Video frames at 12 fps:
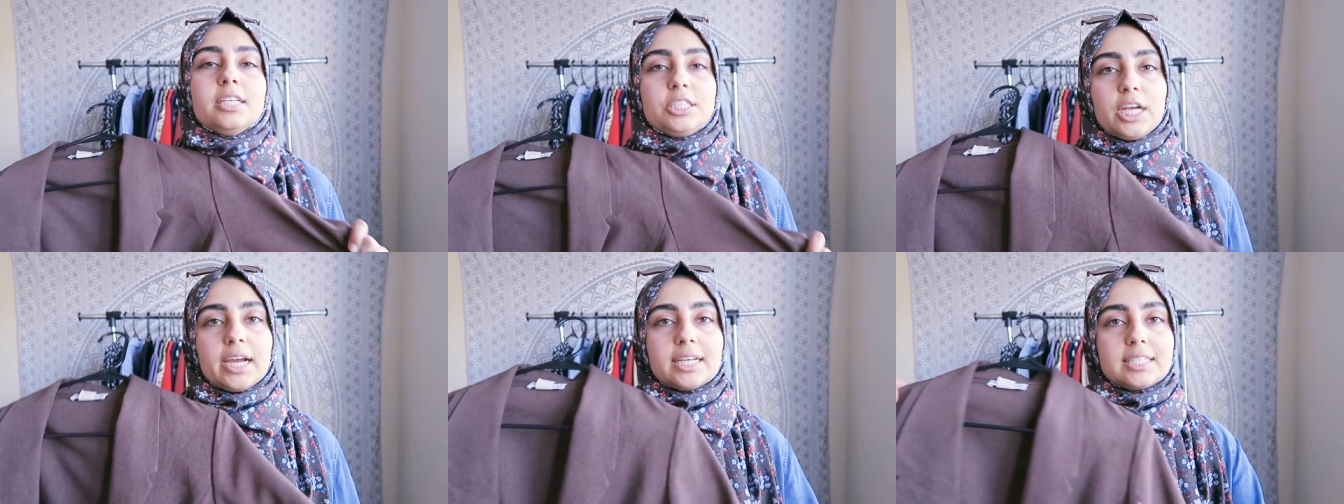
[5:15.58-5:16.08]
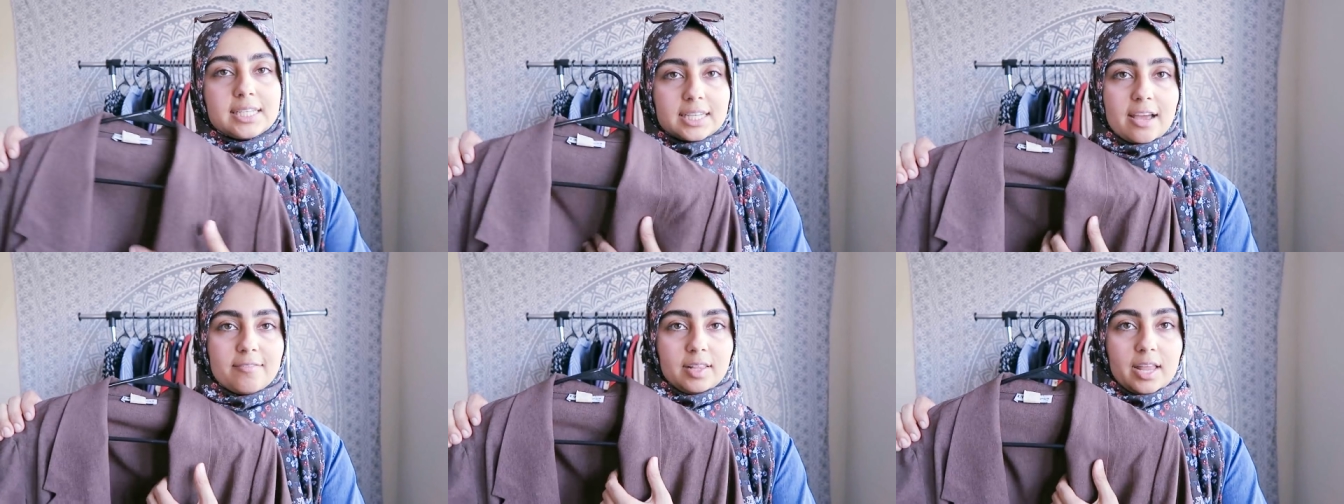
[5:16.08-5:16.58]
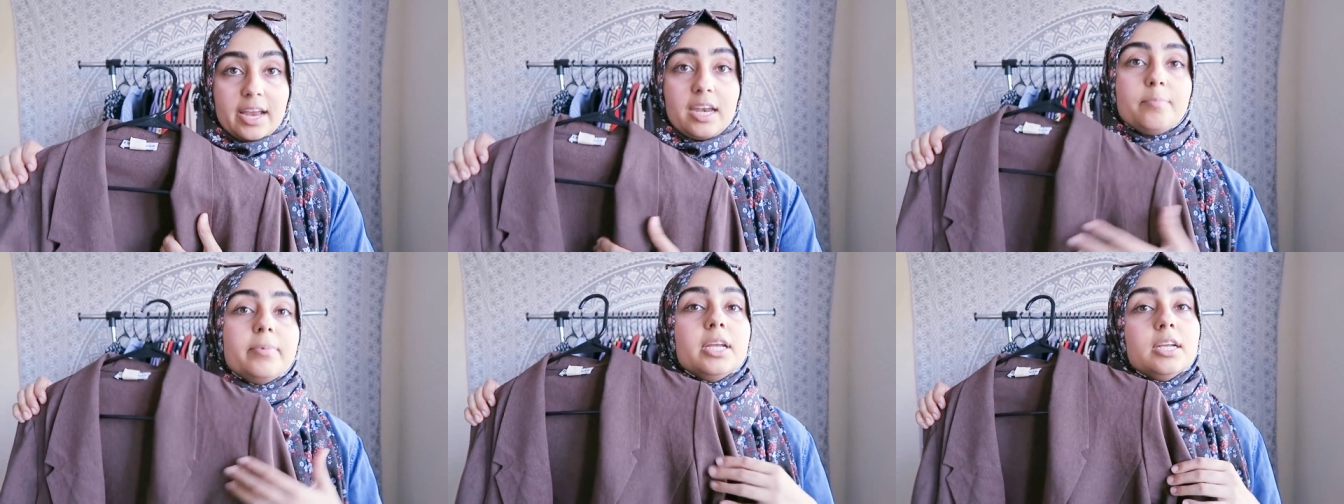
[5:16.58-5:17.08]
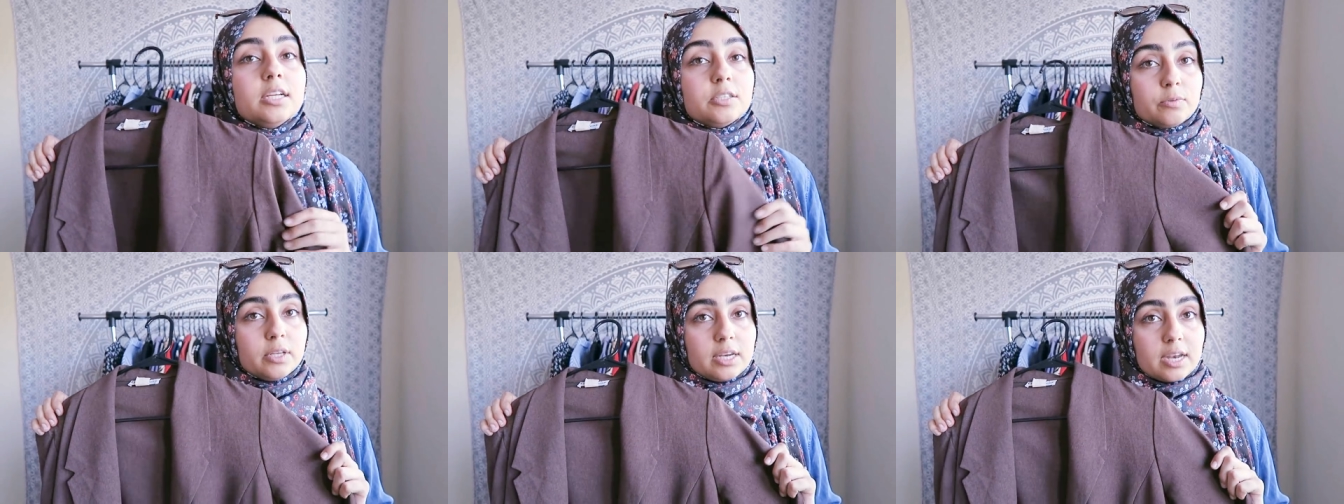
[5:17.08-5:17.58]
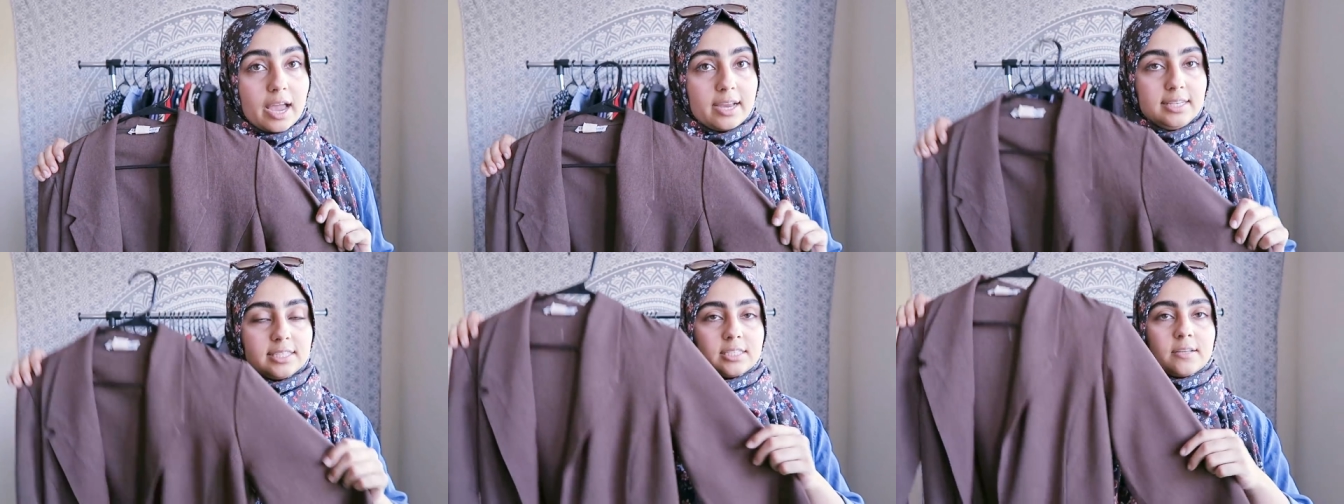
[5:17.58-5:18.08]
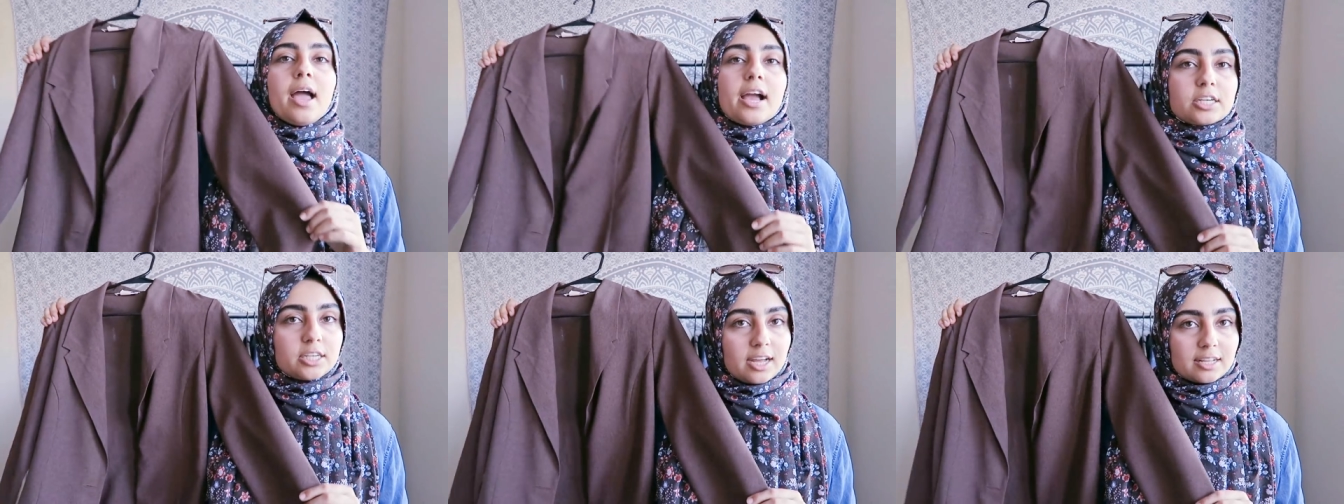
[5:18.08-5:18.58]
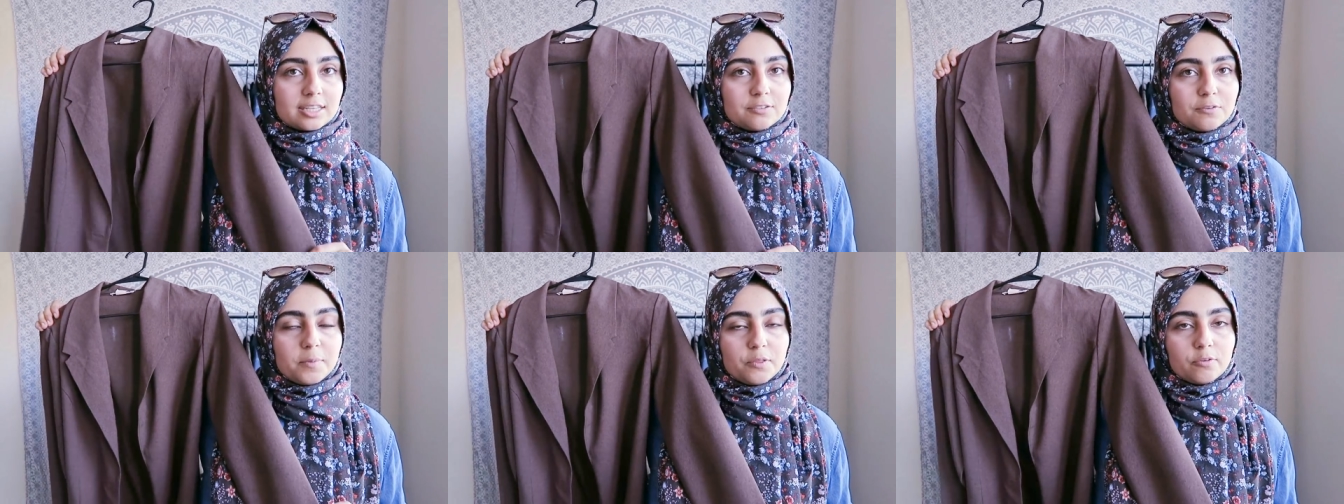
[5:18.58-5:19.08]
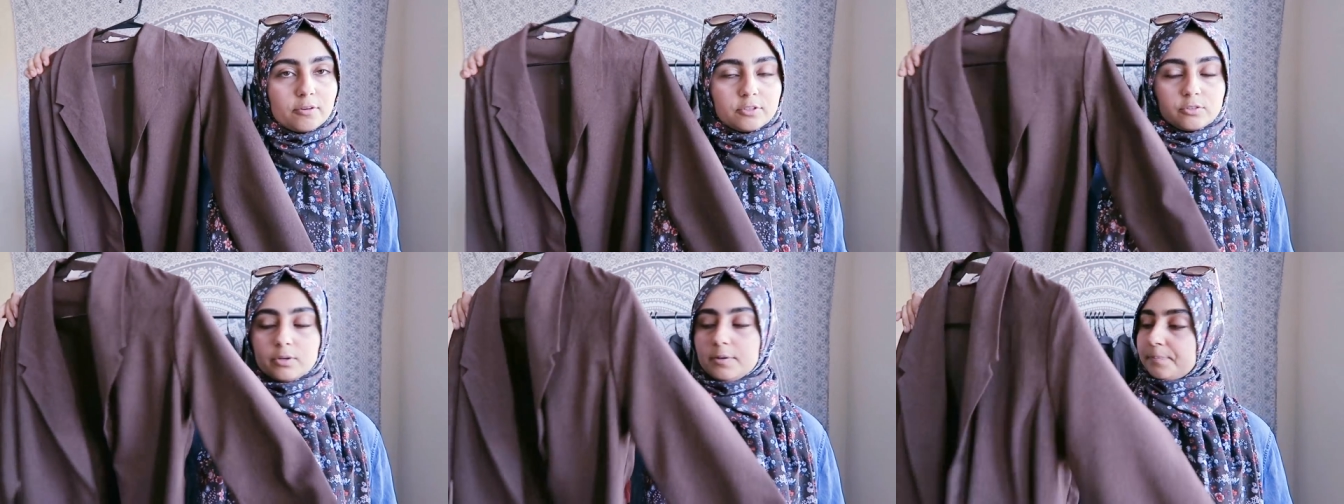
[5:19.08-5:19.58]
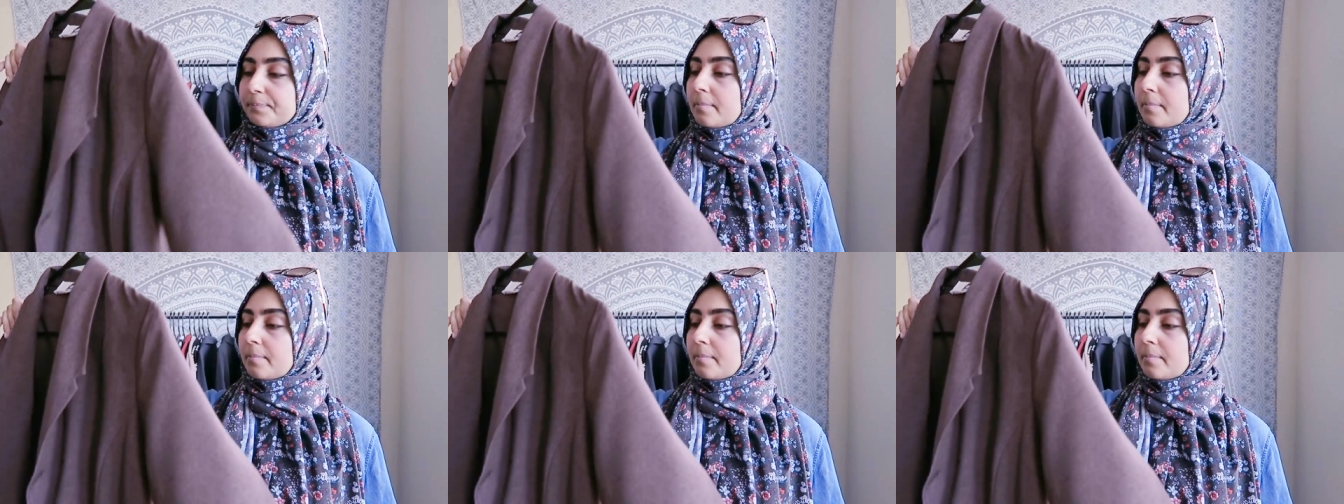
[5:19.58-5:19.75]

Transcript: This jacket doesn't have a lining, but it is really nice. I actually got this from the thrift store.